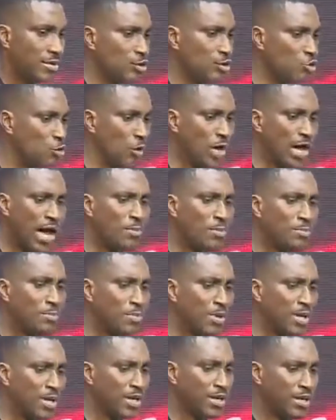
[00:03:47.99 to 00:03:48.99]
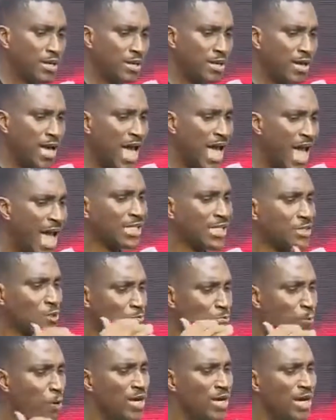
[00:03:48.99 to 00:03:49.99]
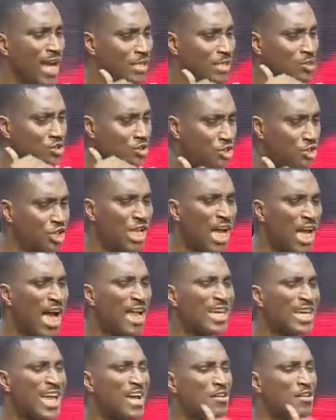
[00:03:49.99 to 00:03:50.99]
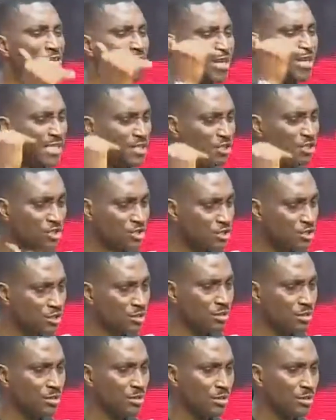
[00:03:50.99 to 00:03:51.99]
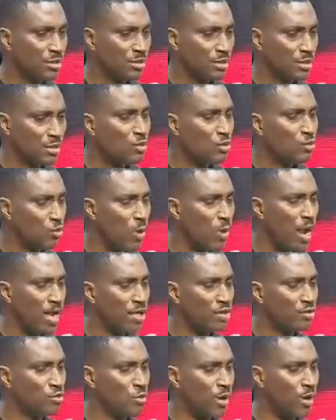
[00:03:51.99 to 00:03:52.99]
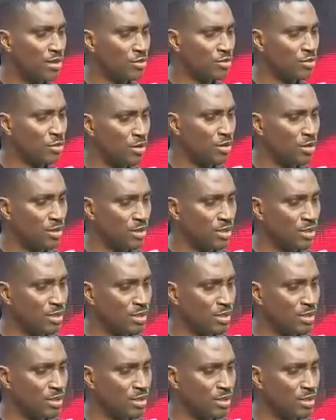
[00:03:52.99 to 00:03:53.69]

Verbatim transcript: You can be exponentially rich while you are young.